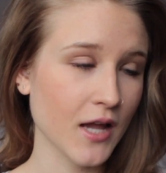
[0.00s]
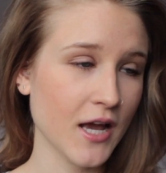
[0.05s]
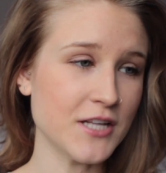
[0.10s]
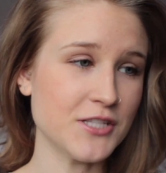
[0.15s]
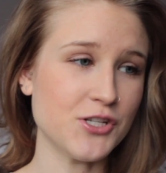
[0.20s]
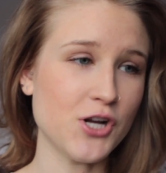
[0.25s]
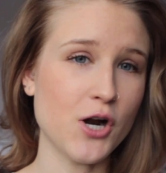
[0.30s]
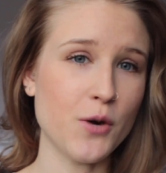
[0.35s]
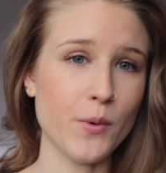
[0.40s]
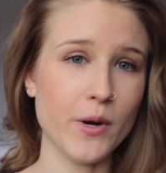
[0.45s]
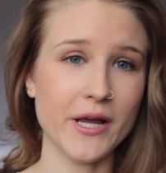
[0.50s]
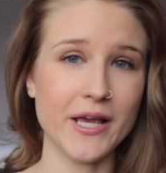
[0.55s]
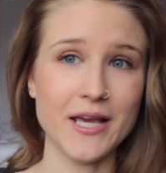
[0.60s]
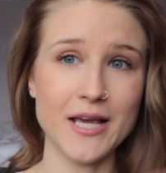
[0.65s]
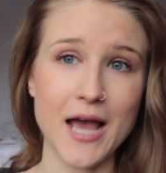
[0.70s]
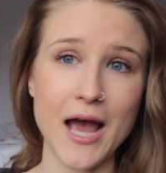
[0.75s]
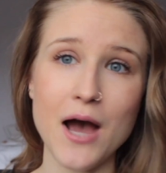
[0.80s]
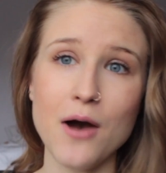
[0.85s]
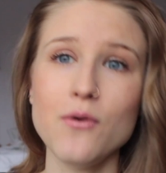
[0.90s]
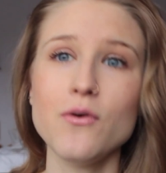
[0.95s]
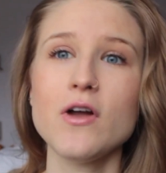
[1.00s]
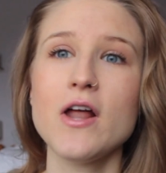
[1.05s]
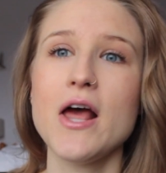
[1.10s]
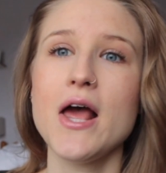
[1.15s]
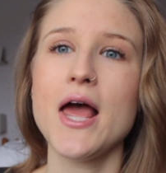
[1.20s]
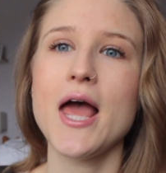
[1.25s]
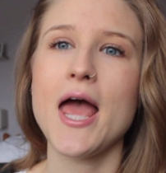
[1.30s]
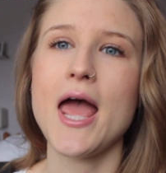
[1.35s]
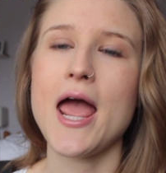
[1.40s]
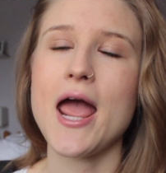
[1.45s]
I started working out
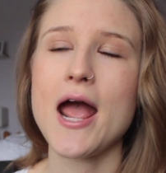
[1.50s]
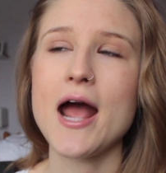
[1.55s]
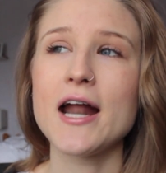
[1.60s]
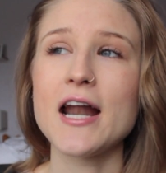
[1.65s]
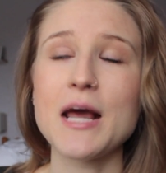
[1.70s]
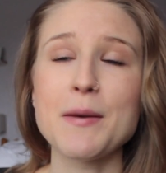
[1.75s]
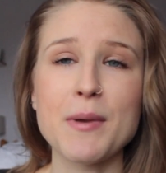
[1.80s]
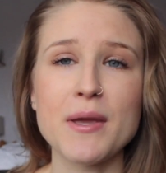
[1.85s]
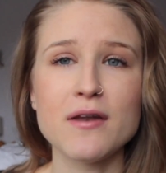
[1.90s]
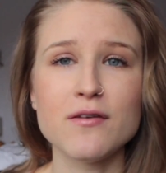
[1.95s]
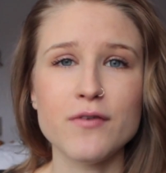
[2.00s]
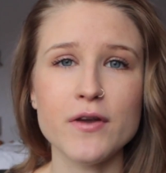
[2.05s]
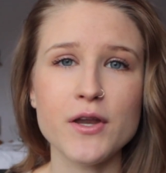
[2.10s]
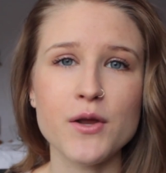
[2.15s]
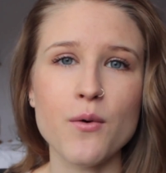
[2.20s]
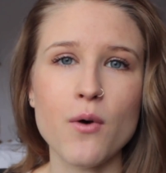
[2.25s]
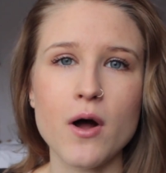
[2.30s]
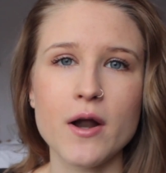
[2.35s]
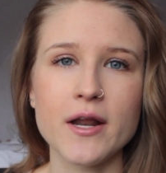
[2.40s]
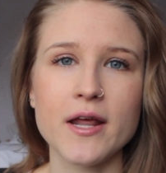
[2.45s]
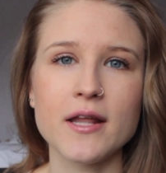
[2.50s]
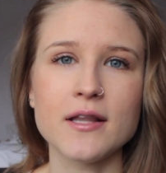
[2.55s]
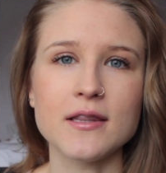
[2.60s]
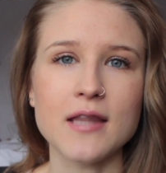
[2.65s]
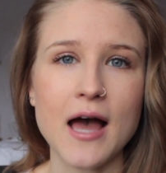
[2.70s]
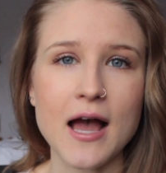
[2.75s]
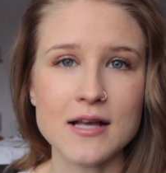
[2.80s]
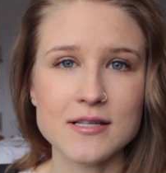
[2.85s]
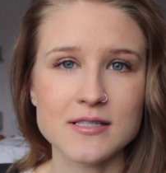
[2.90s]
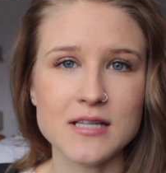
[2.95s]
and I made a video on it
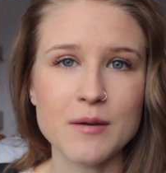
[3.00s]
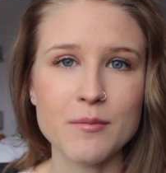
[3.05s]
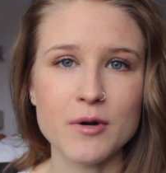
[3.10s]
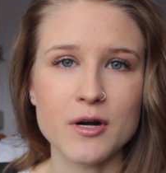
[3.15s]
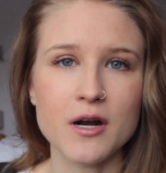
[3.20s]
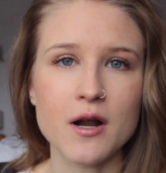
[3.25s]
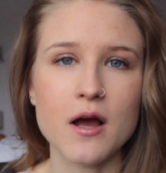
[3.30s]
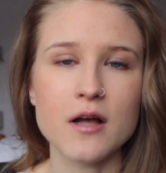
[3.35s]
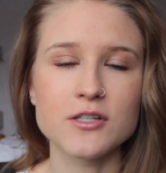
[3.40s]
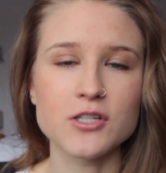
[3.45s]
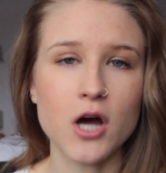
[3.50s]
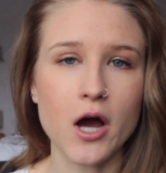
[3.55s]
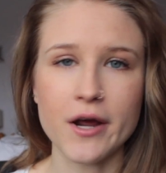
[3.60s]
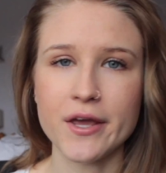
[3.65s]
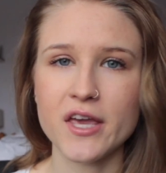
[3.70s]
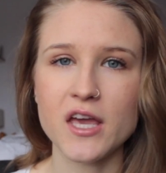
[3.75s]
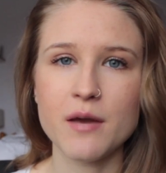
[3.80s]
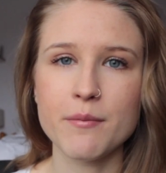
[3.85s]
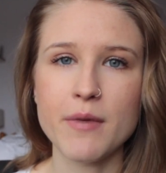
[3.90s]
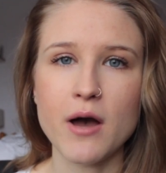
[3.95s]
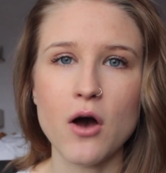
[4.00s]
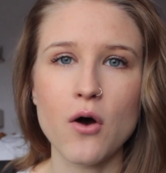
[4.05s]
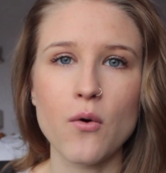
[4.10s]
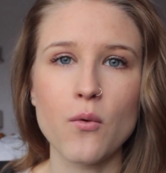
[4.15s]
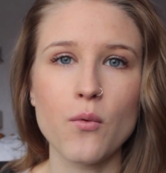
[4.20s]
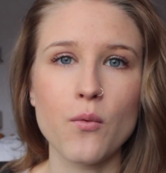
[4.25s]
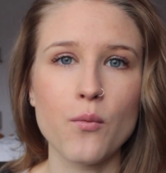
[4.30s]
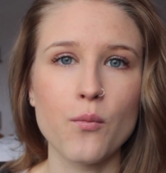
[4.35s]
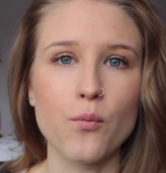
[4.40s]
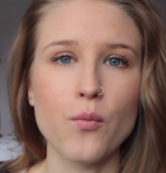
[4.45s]
last summer talking
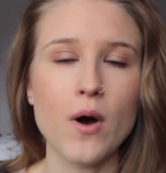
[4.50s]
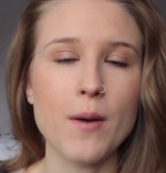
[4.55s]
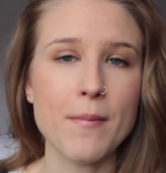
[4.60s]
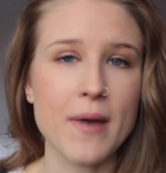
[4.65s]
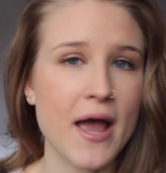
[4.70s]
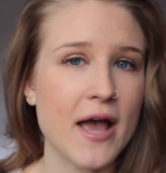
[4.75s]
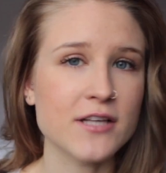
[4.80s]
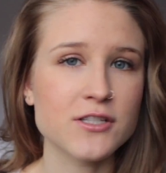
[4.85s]
about what my